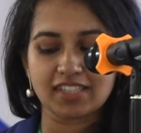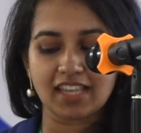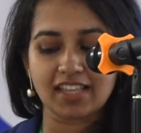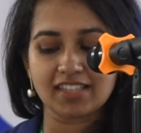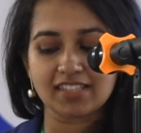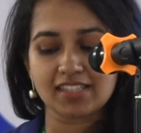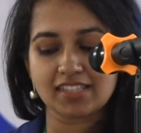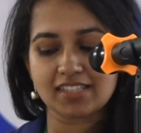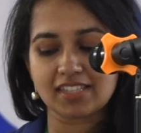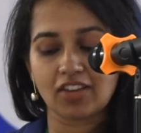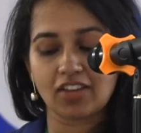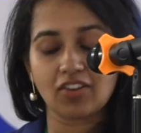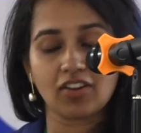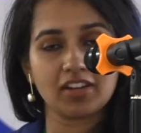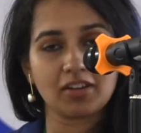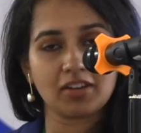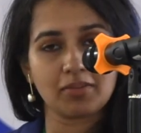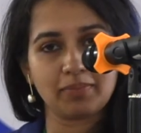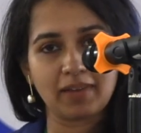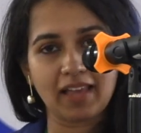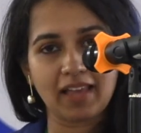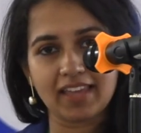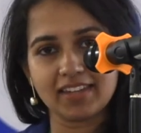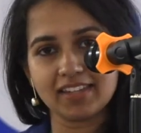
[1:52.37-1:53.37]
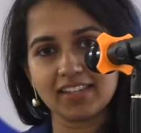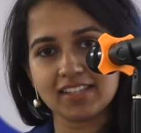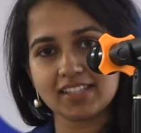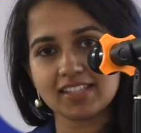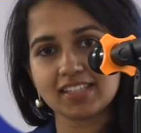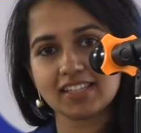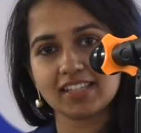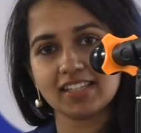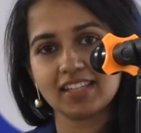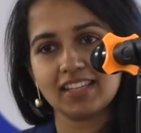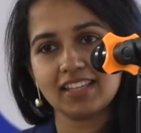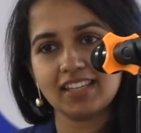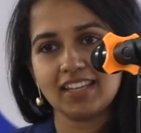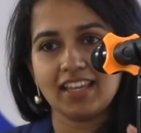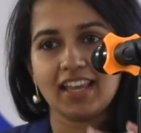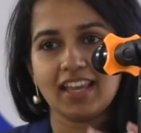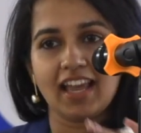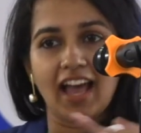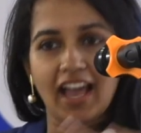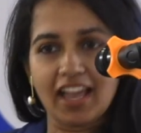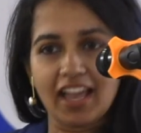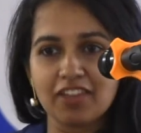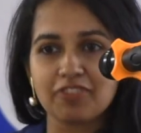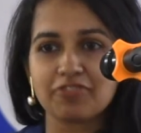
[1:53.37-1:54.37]
which is existing on our planet,
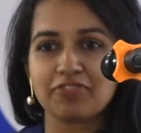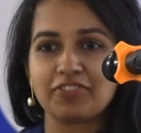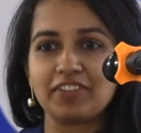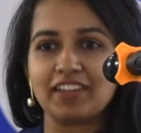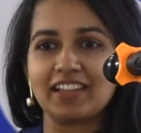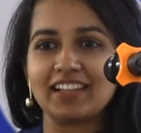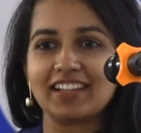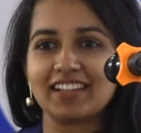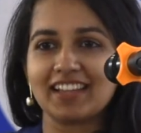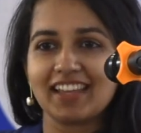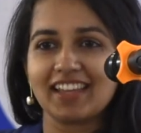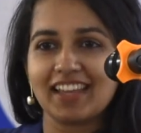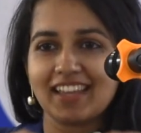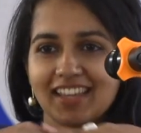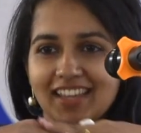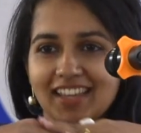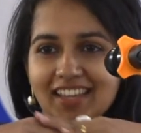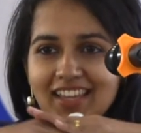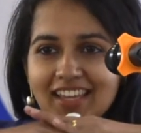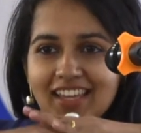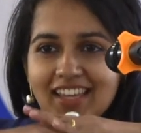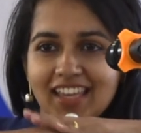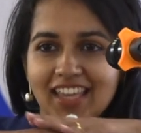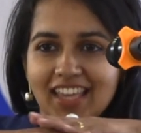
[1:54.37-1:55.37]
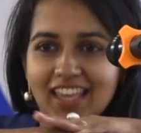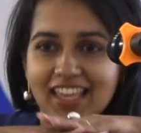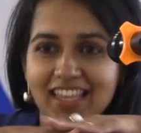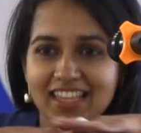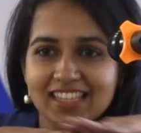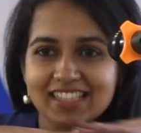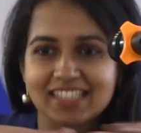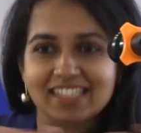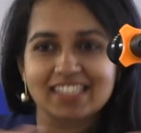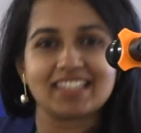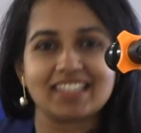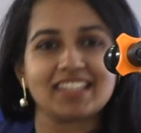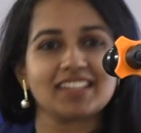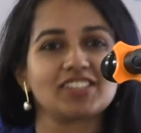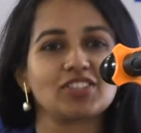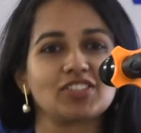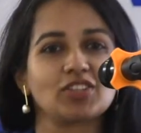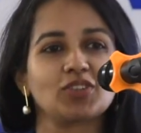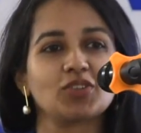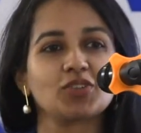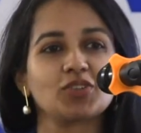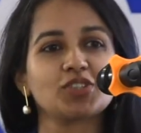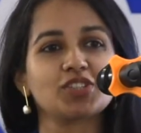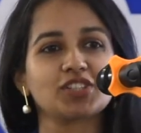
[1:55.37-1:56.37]
I feel is the
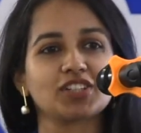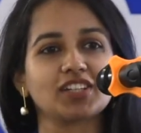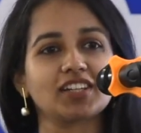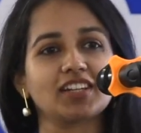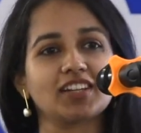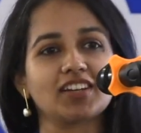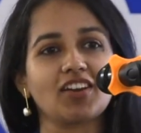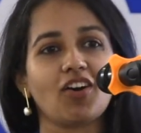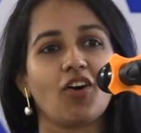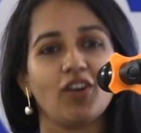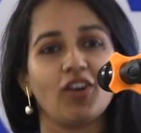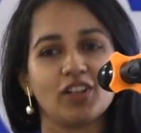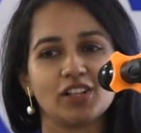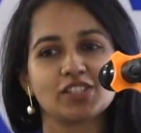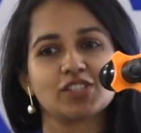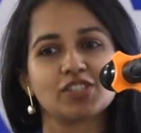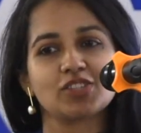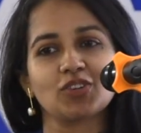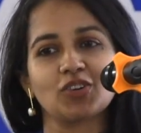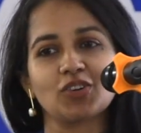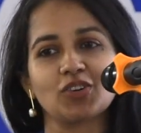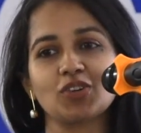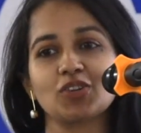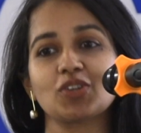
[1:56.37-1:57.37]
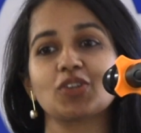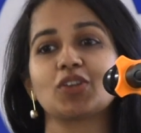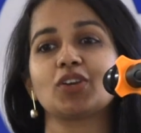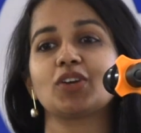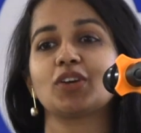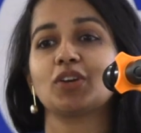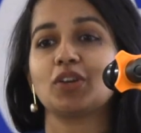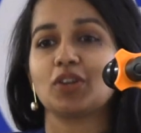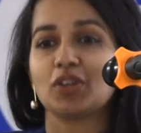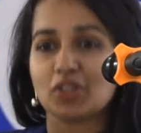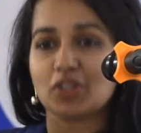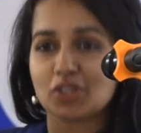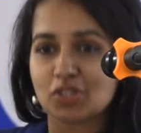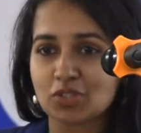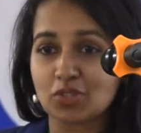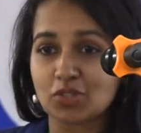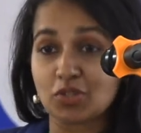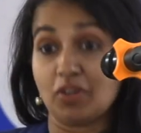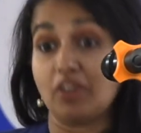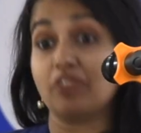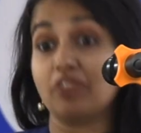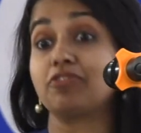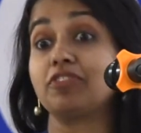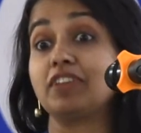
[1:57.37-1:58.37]
solution also,
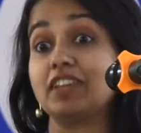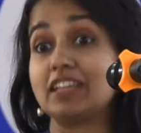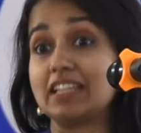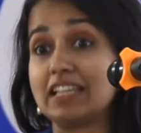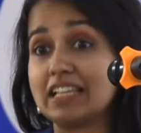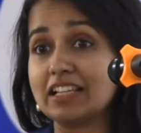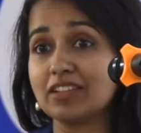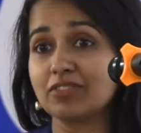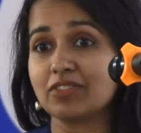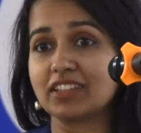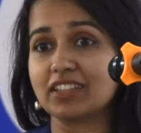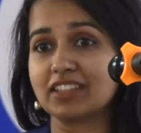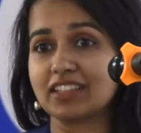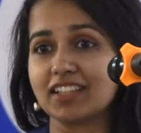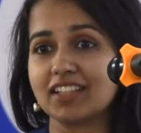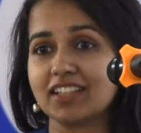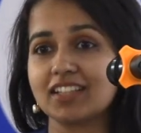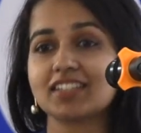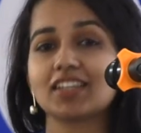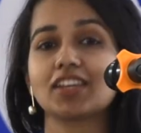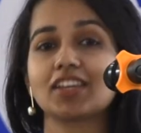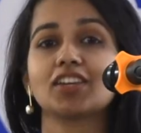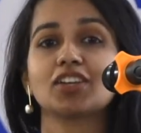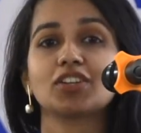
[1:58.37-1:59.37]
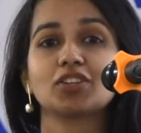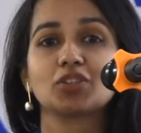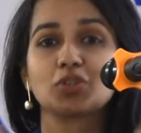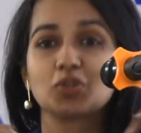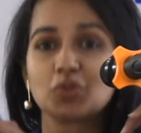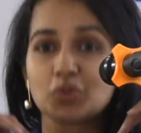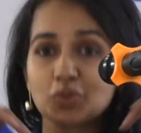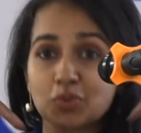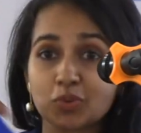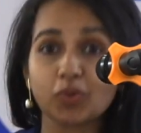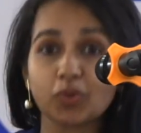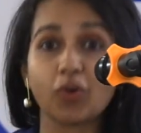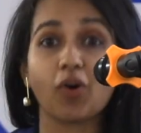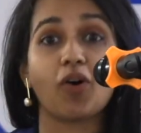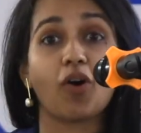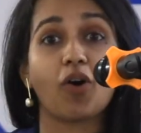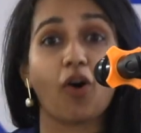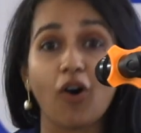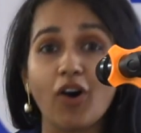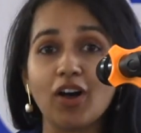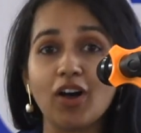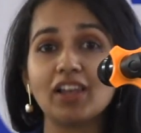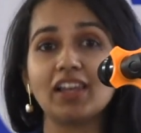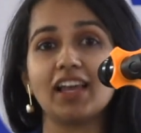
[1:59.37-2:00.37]
if we deal with it, to
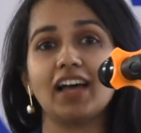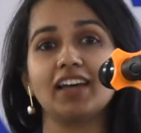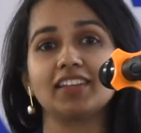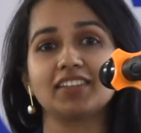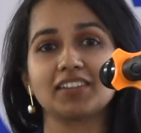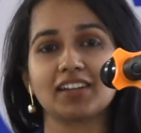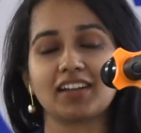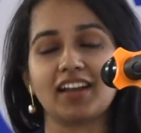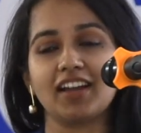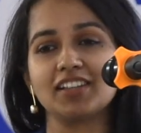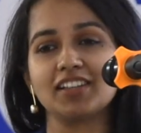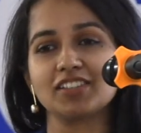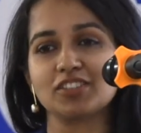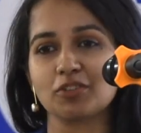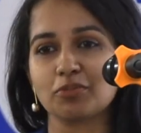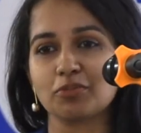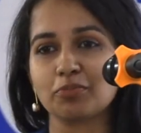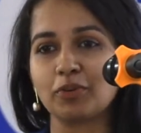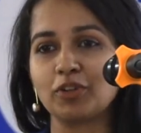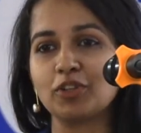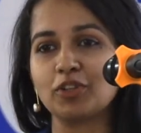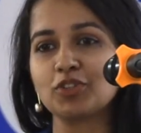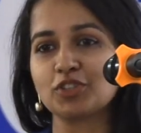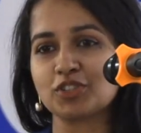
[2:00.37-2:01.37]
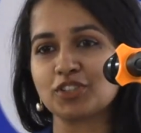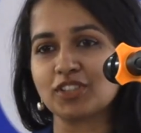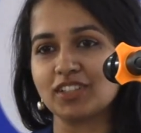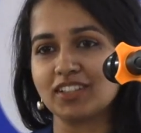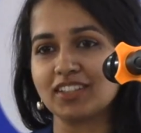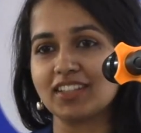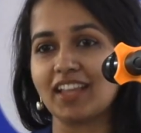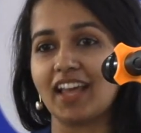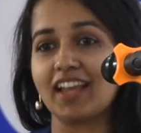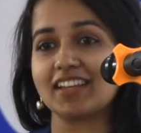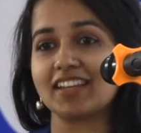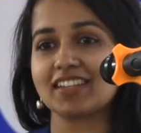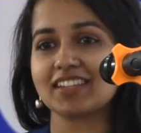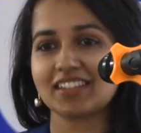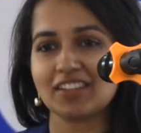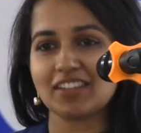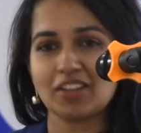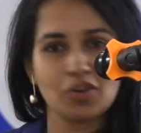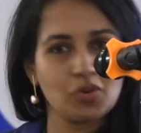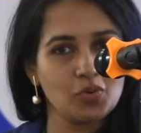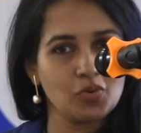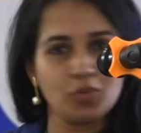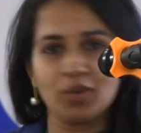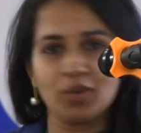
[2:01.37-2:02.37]
all other kinds of pollution that